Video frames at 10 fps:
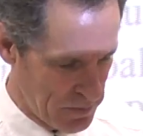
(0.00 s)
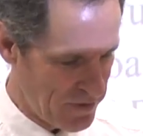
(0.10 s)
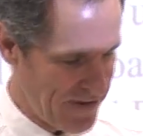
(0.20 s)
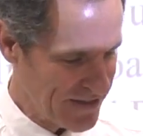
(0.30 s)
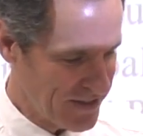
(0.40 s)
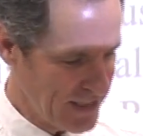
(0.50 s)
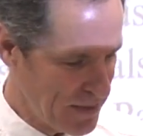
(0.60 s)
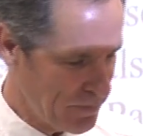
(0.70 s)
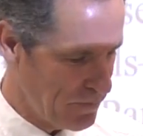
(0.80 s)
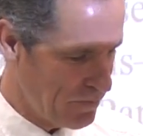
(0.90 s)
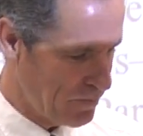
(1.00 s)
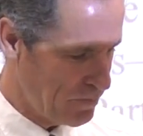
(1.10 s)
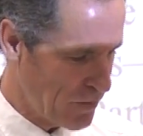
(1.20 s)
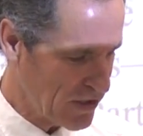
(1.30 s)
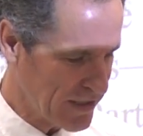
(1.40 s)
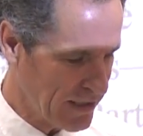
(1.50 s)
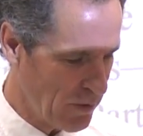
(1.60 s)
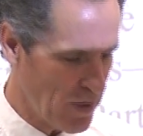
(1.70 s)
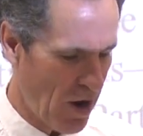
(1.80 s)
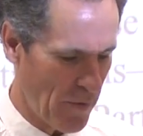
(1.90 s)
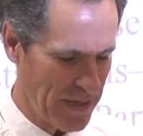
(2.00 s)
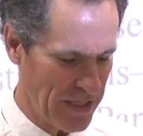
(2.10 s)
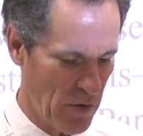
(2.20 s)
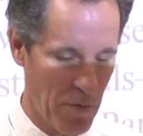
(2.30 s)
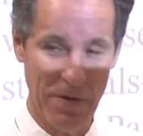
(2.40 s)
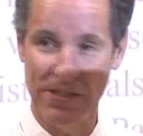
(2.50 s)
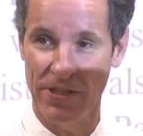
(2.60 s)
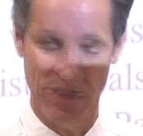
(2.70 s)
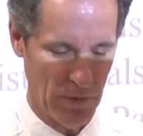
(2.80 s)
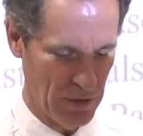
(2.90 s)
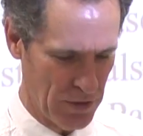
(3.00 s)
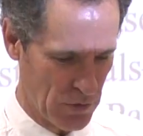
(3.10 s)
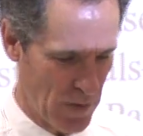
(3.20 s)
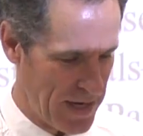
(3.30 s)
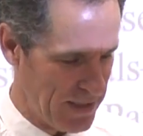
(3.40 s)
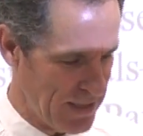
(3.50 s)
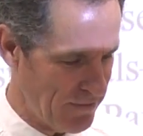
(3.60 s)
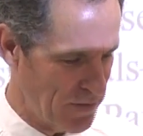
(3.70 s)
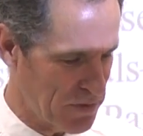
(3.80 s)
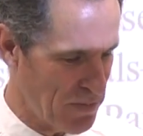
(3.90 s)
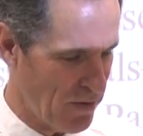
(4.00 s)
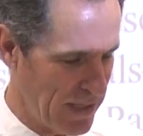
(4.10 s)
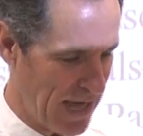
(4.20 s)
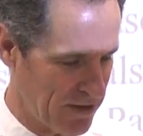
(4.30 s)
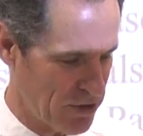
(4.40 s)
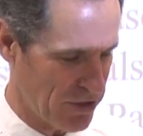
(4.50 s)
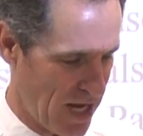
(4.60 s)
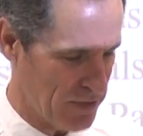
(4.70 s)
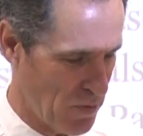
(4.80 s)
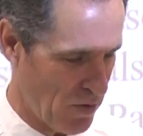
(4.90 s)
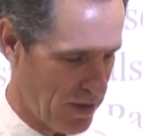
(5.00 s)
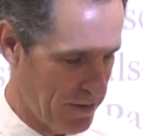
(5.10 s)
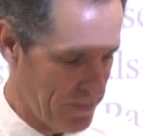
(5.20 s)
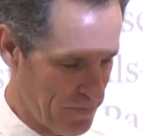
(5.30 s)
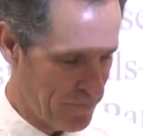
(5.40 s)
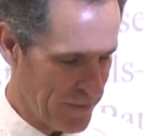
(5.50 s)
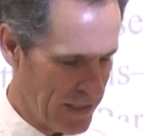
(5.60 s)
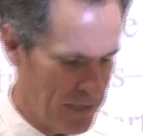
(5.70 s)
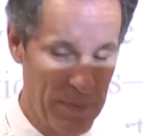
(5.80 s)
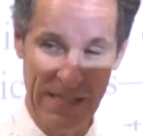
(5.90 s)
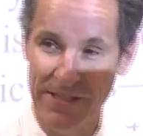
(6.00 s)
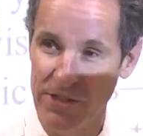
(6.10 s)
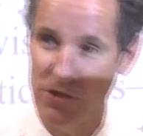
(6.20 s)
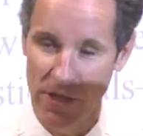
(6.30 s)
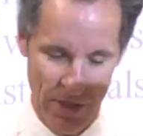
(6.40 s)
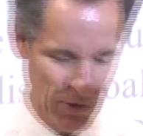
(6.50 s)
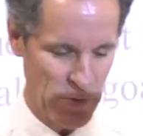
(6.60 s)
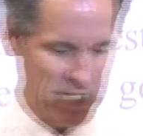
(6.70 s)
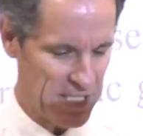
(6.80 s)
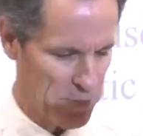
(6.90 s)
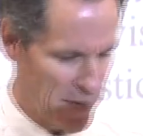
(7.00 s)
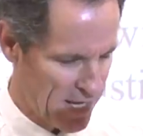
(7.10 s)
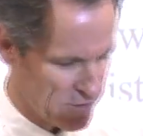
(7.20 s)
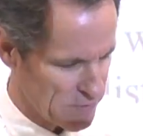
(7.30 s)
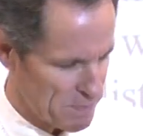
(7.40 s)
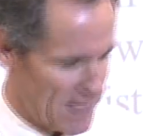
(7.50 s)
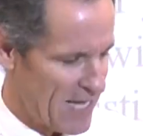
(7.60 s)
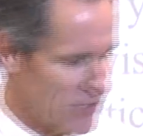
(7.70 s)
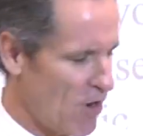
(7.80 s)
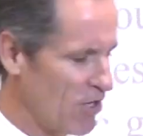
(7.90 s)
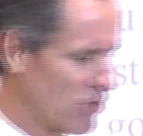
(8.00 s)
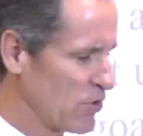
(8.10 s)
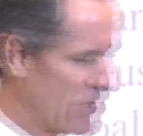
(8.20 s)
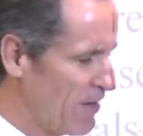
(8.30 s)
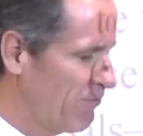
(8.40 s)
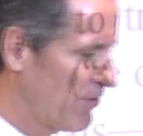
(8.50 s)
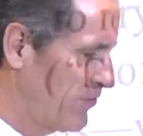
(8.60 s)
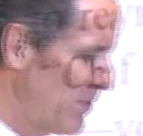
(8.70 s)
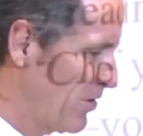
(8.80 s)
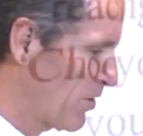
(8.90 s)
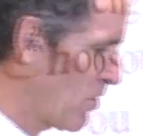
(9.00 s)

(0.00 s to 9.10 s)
Professionally and personally, we already know what we should do: lose weight, give up smoking, exercise more. In business, strategic plans are also stuffed with familiar